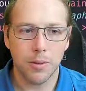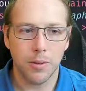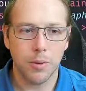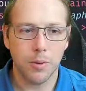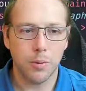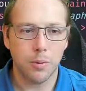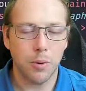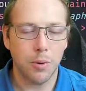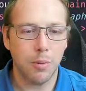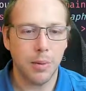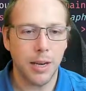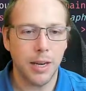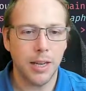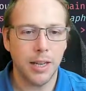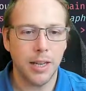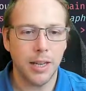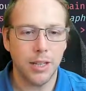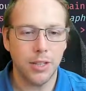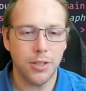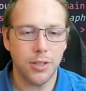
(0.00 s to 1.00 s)

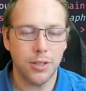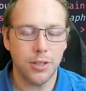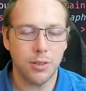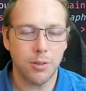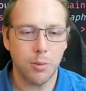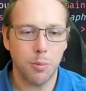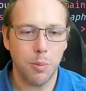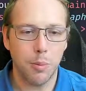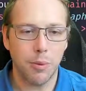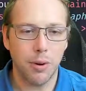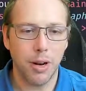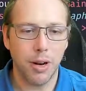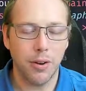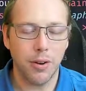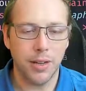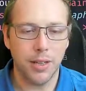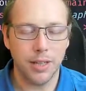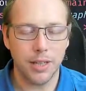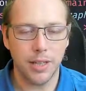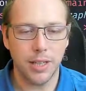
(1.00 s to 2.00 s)
remaining edges, so remember how
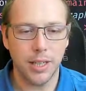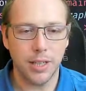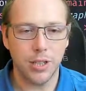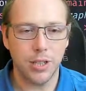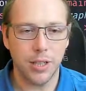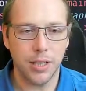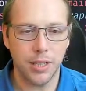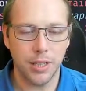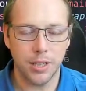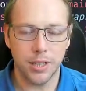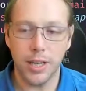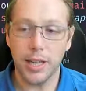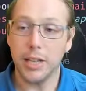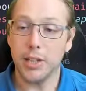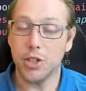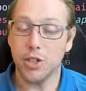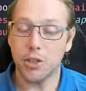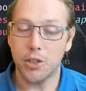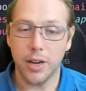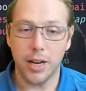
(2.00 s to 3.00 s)
I instantiated this
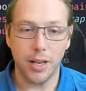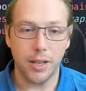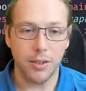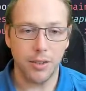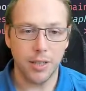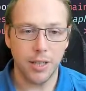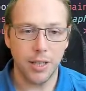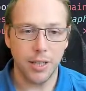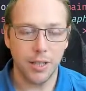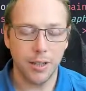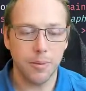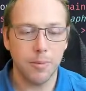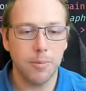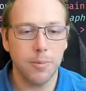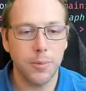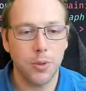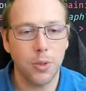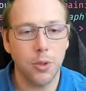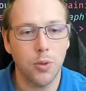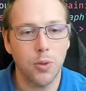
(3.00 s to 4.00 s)
edge tracker here.
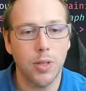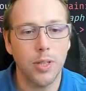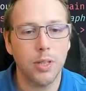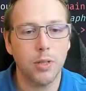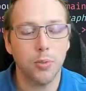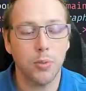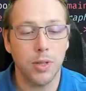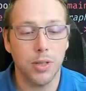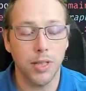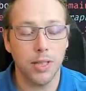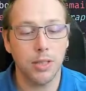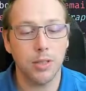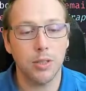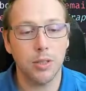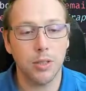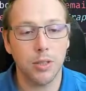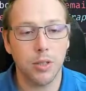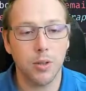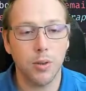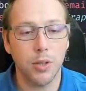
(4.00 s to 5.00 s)
So what this
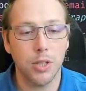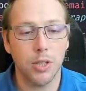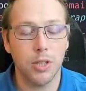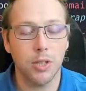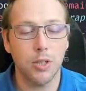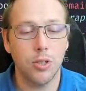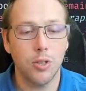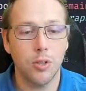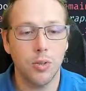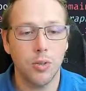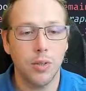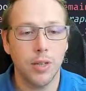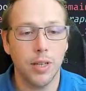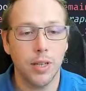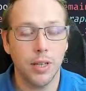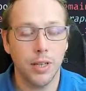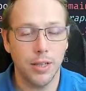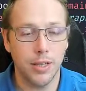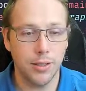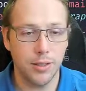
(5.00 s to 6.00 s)
is going to do
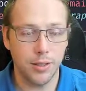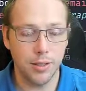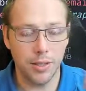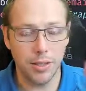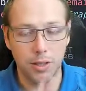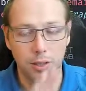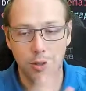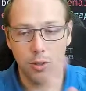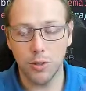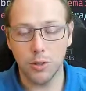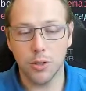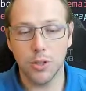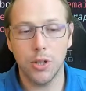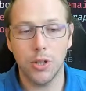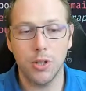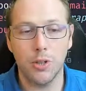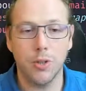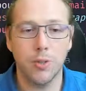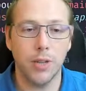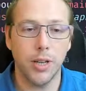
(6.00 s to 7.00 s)
is, in the old
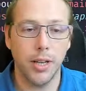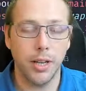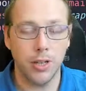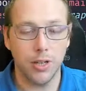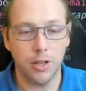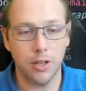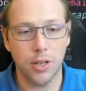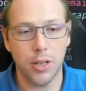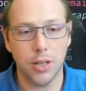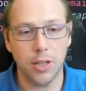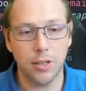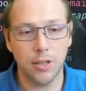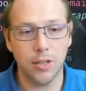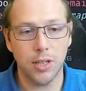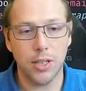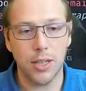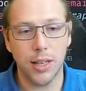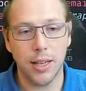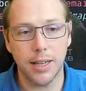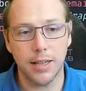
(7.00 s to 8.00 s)
code, edge tracker is a
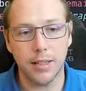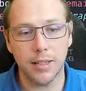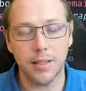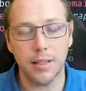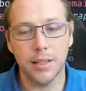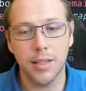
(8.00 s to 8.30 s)
class.